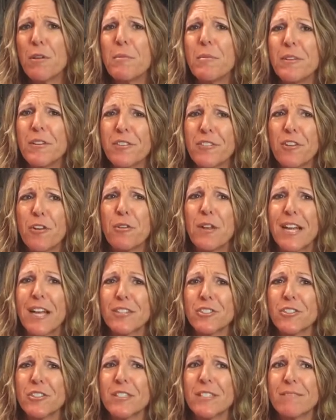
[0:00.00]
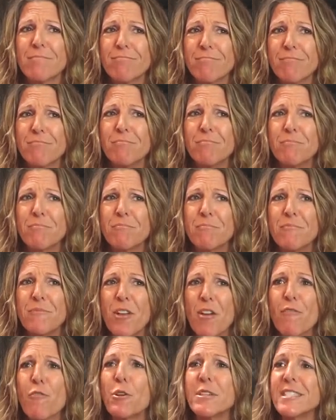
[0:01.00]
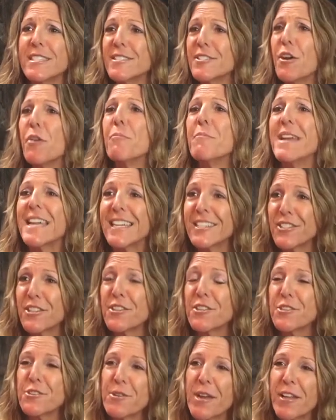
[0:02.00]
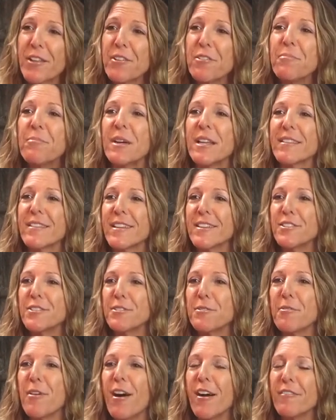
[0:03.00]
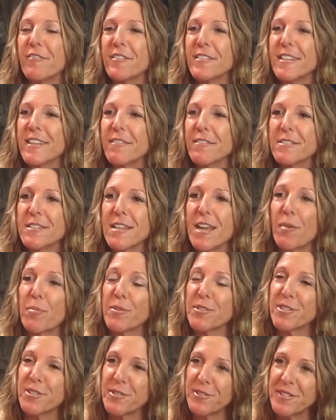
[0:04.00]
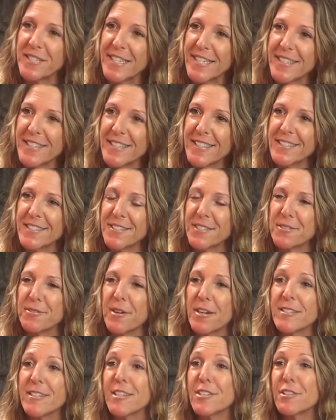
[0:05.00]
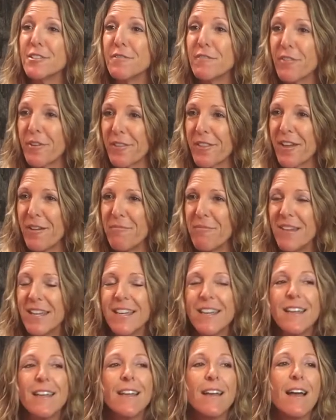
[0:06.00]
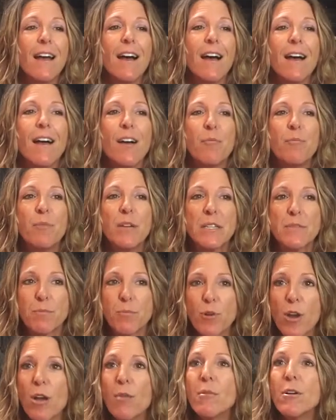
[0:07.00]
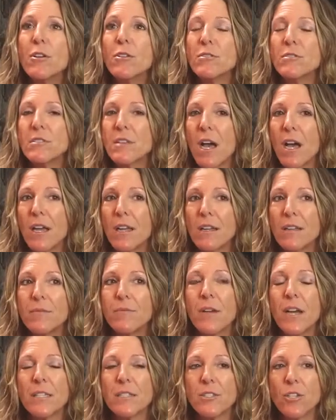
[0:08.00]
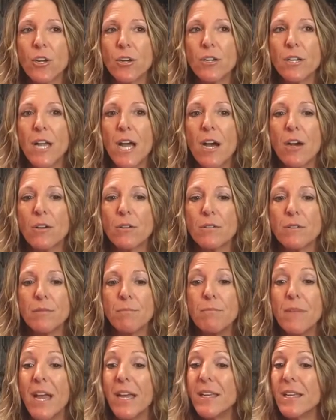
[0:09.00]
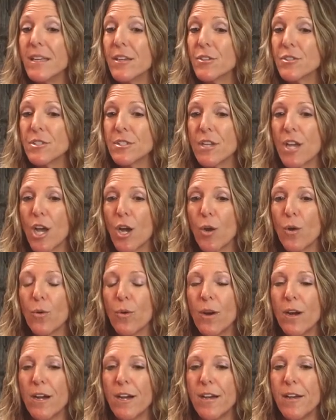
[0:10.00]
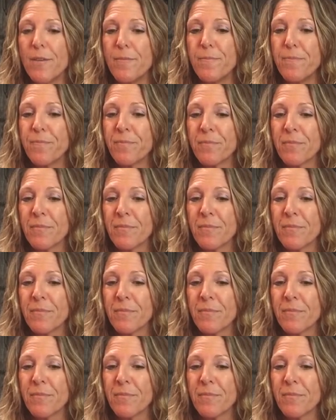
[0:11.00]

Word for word: of women don't actually, their voices don't make it to the trailer, but they do often give us the opportunity at least to audition for them. Uh, but promos, I, I started out many years ago. Uh,